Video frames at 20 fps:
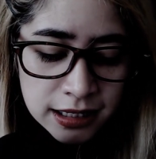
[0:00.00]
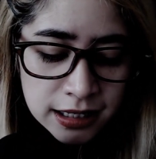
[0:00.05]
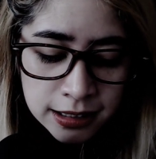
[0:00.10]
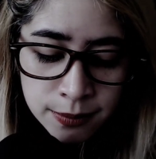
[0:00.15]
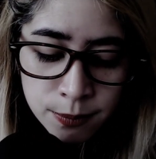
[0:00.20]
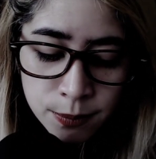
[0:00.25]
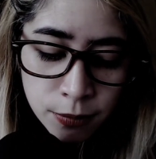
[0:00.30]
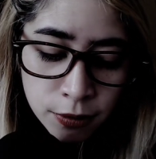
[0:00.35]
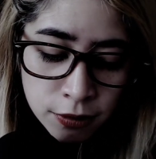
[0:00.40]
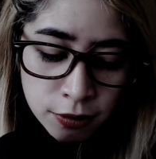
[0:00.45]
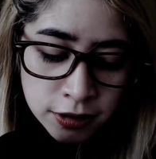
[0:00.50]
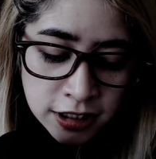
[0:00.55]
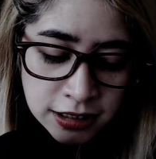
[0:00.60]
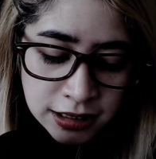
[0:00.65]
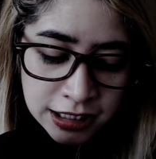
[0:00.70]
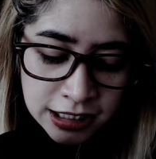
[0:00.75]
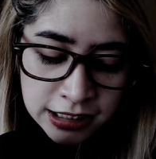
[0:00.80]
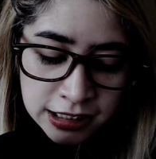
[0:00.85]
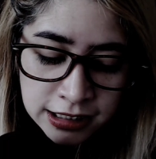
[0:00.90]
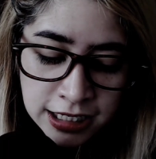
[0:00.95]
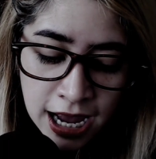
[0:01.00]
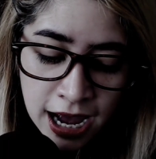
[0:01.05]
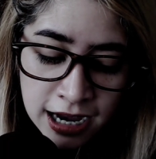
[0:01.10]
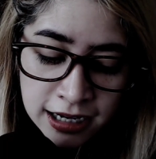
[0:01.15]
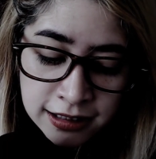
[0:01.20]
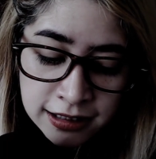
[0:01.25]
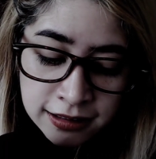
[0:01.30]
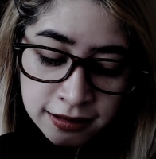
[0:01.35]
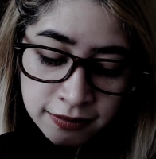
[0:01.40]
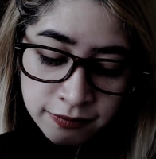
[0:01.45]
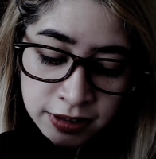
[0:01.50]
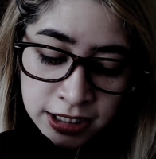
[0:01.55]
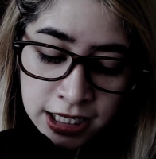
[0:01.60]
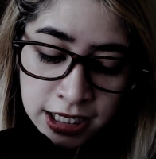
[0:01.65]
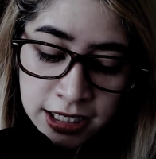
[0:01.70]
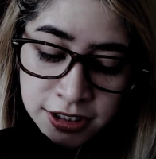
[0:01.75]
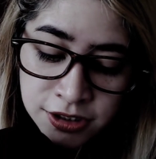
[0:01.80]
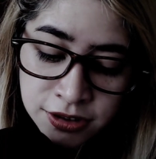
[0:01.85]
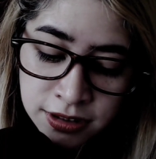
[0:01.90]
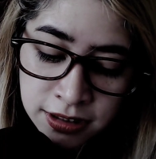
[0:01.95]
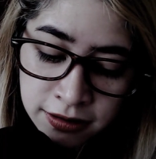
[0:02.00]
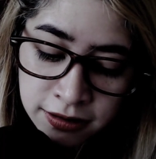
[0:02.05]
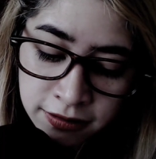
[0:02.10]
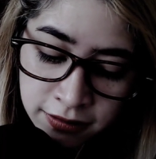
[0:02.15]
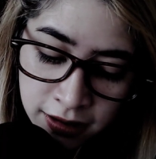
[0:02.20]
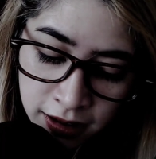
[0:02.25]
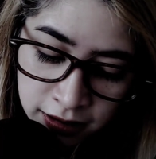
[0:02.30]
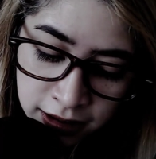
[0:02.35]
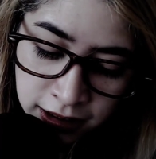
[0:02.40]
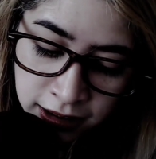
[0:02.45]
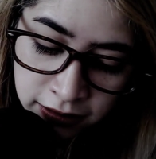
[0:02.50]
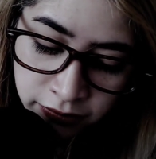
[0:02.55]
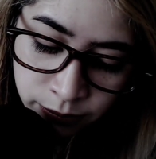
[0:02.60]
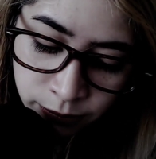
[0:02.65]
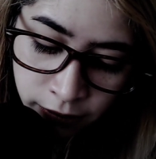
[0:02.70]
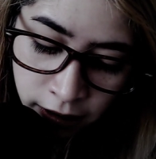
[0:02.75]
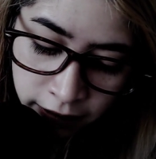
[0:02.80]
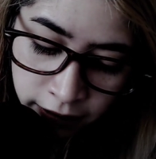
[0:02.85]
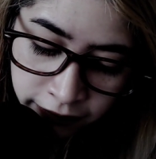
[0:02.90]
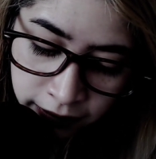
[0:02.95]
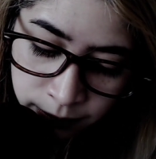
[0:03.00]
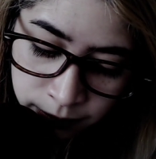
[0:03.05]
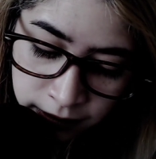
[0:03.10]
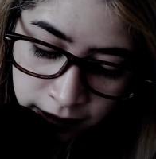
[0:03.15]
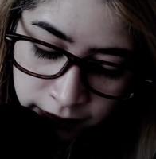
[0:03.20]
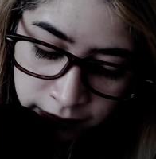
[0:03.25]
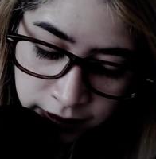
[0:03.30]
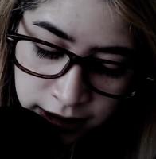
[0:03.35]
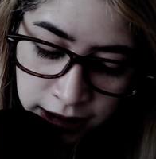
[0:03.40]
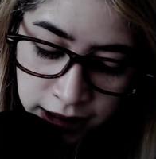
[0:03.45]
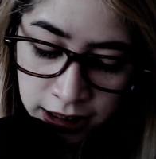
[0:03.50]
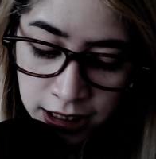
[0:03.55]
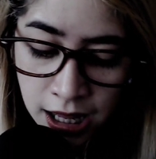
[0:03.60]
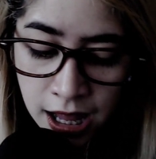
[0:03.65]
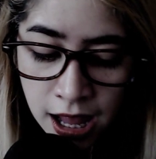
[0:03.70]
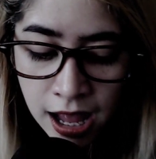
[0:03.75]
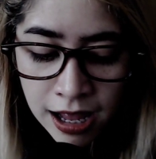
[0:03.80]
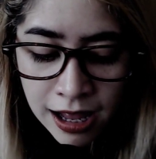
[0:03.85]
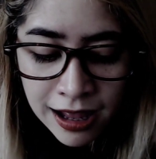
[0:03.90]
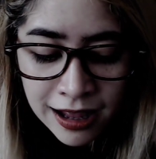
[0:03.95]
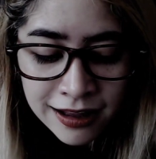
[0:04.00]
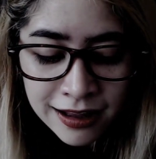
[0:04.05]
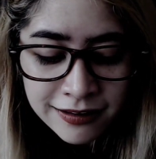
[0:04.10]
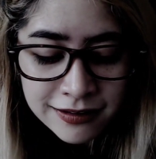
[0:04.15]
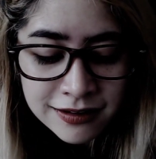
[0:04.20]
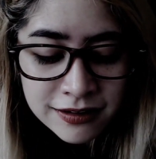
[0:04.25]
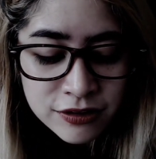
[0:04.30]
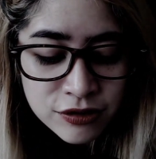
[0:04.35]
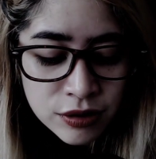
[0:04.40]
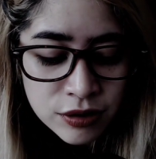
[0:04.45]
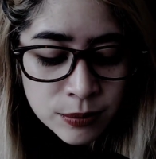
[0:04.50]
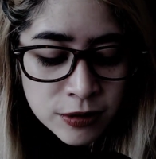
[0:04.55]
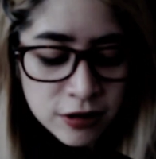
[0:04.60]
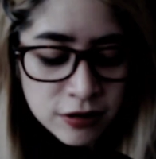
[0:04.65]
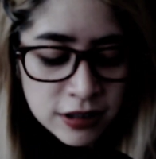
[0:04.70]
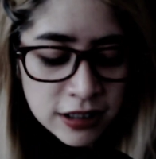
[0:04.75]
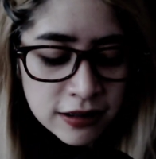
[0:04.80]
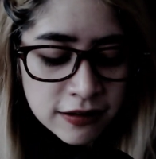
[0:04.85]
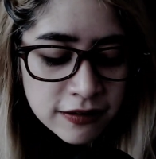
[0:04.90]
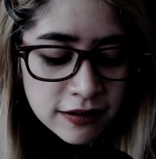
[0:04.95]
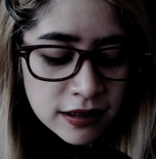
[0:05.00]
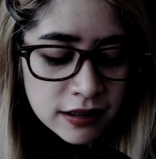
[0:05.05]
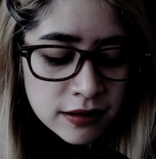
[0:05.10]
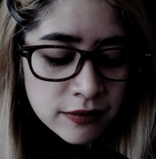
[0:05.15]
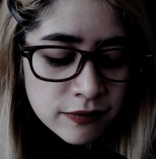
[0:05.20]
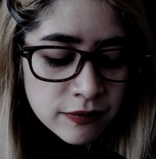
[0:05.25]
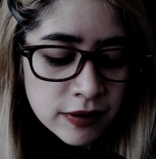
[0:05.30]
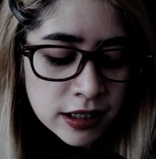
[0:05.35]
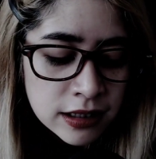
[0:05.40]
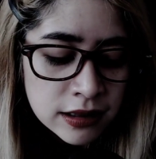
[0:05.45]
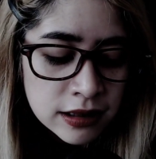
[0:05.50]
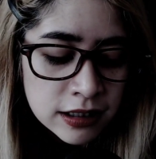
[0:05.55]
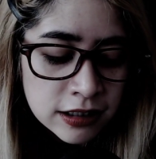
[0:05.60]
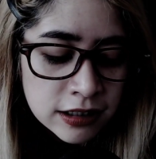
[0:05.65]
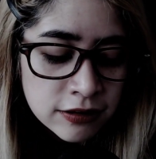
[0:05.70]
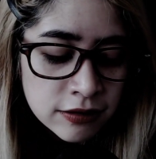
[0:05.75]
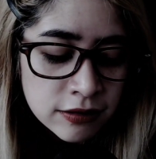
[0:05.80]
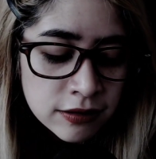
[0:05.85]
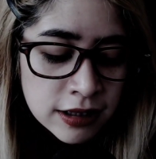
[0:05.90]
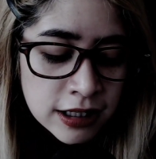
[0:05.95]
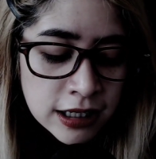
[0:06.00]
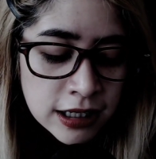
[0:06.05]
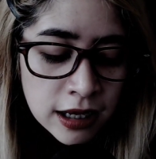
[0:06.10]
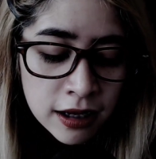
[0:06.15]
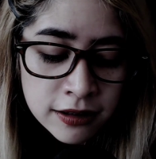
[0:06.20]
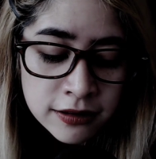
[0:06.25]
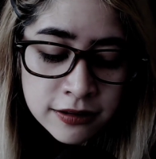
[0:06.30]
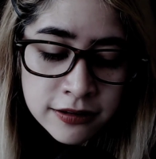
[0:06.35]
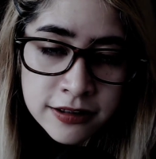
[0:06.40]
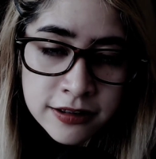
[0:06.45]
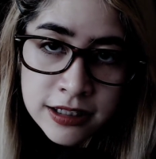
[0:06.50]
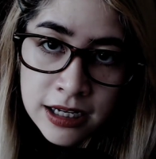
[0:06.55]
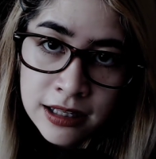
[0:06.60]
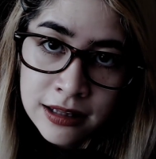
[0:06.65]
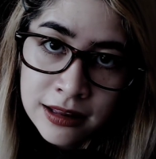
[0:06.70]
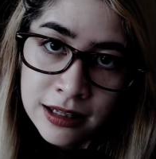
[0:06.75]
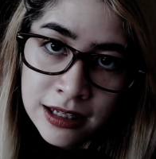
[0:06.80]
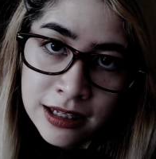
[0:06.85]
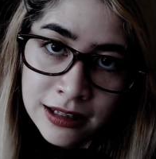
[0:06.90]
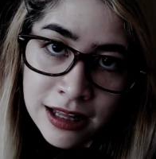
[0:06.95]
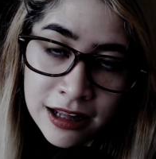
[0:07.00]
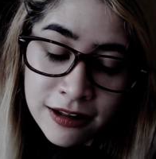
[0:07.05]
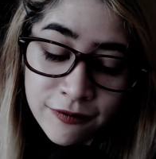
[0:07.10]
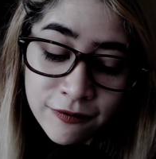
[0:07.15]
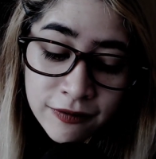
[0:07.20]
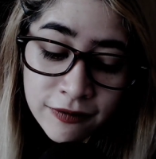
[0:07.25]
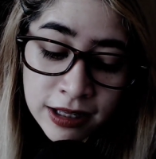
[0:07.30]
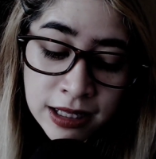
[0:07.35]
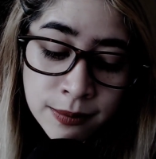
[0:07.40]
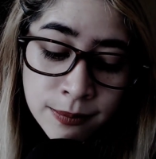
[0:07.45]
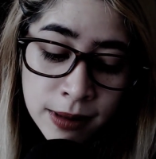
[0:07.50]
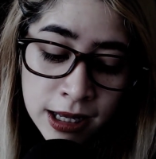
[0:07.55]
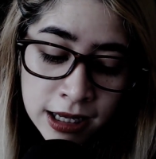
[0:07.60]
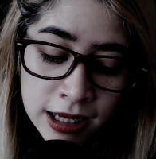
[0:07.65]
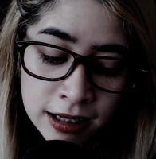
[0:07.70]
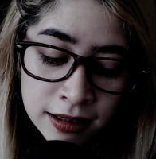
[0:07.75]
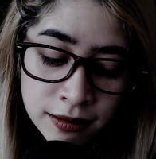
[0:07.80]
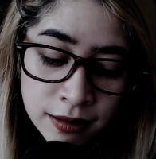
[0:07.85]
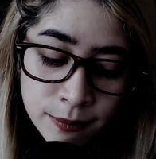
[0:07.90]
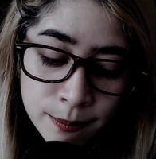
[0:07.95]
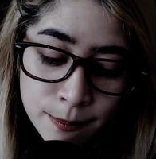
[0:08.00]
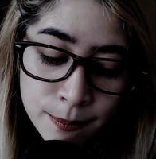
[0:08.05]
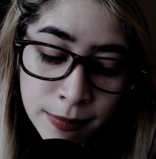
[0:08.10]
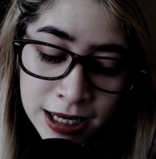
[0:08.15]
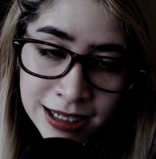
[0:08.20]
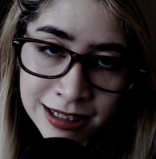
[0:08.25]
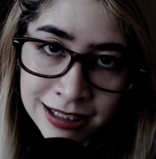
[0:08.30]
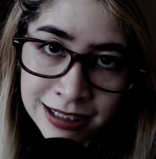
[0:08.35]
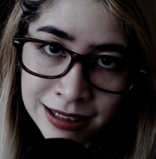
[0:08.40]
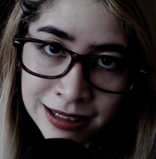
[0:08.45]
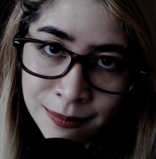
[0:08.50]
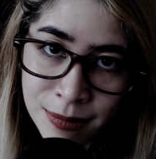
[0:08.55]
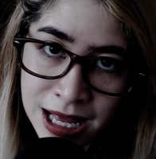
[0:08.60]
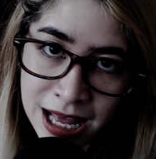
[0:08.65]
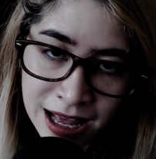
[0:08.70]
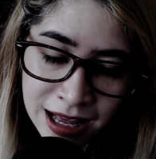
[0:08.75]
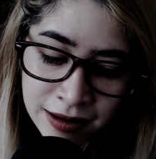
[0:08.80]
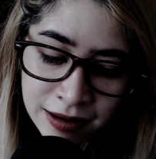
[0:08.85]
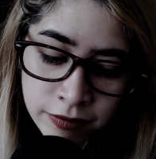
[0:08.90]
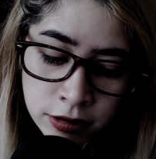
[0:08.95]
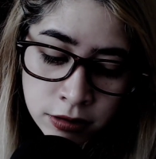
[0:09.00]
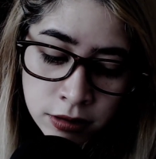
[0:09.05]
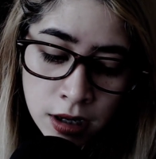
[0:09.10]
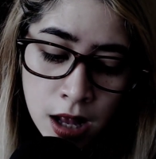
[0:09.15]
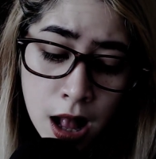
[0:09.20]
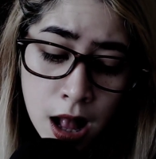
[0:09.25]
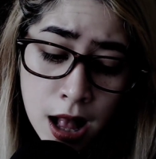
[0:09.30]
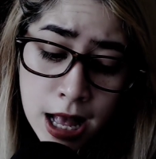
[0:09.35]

Importantly, the identification and study of proceptivity has contributed significantly to the understanding that female mating behavior